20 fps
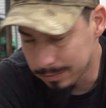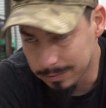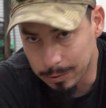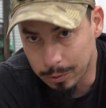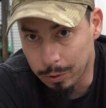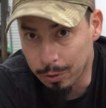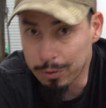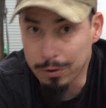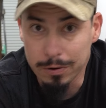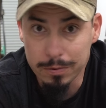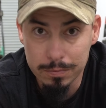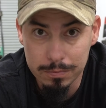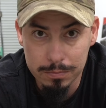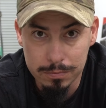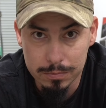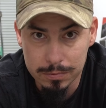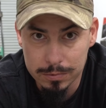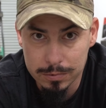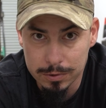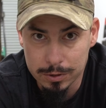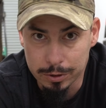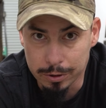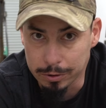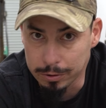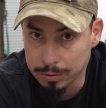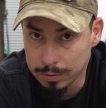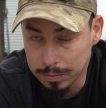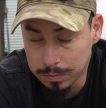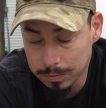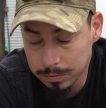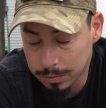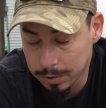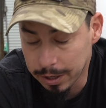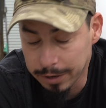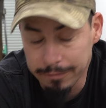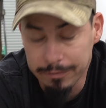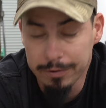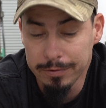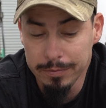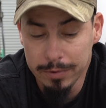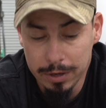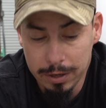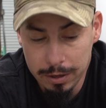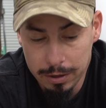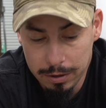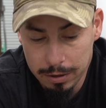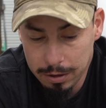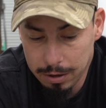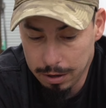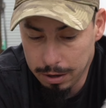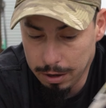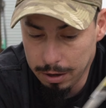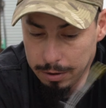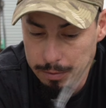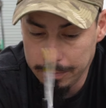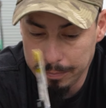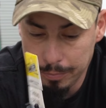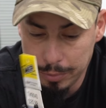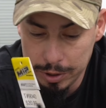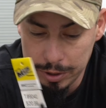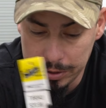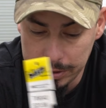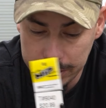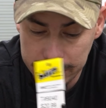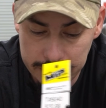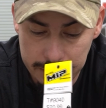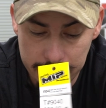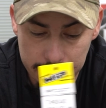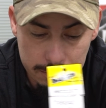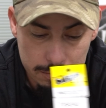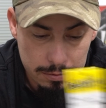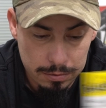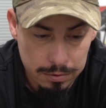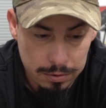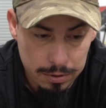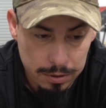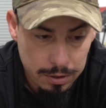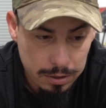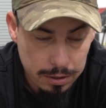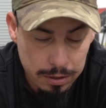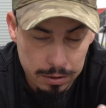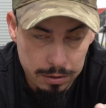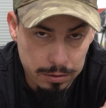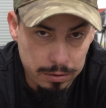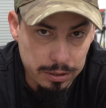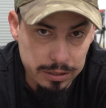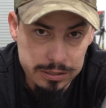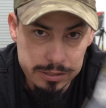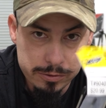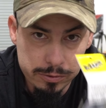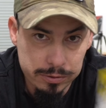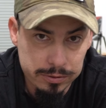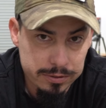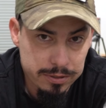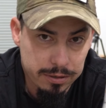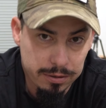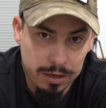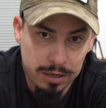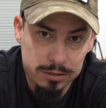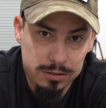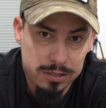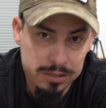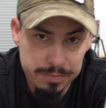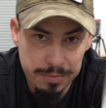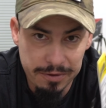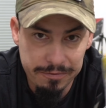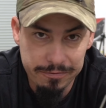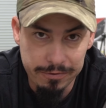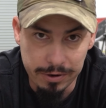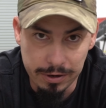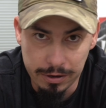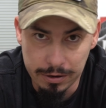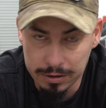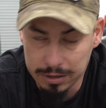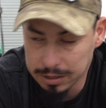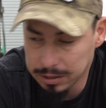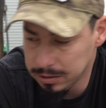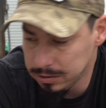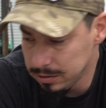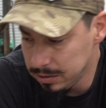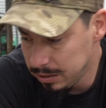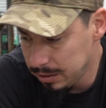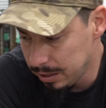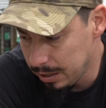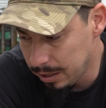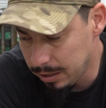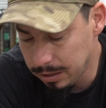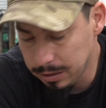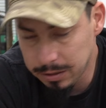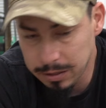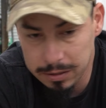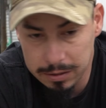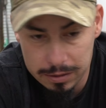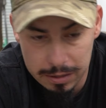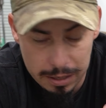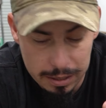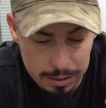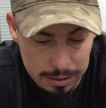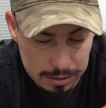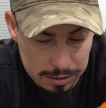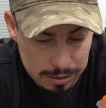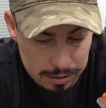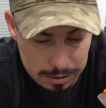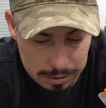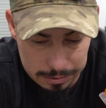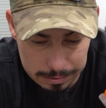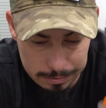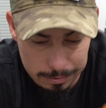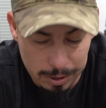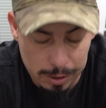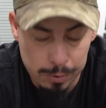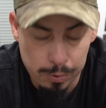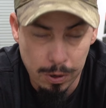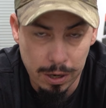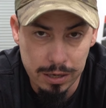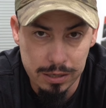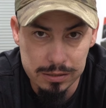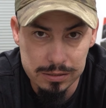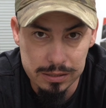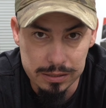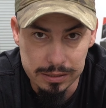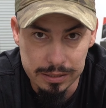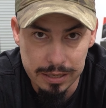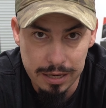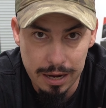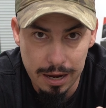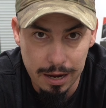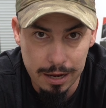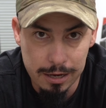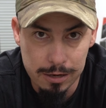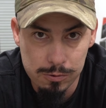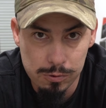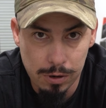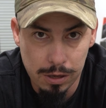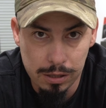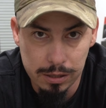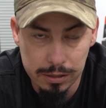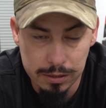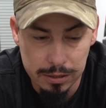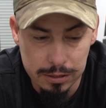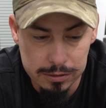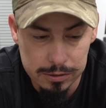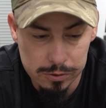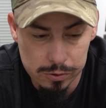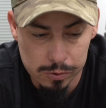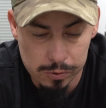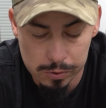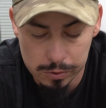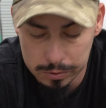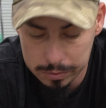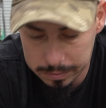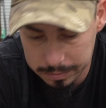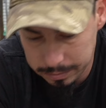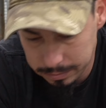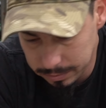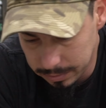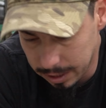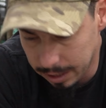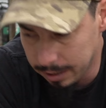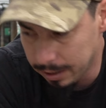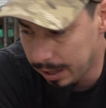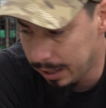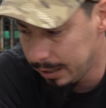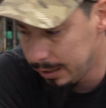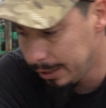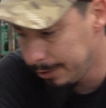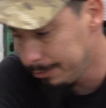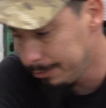or girl, whatever. But again, these tools are not just meant for air guns. Anything that it requires a high quality tool, I highly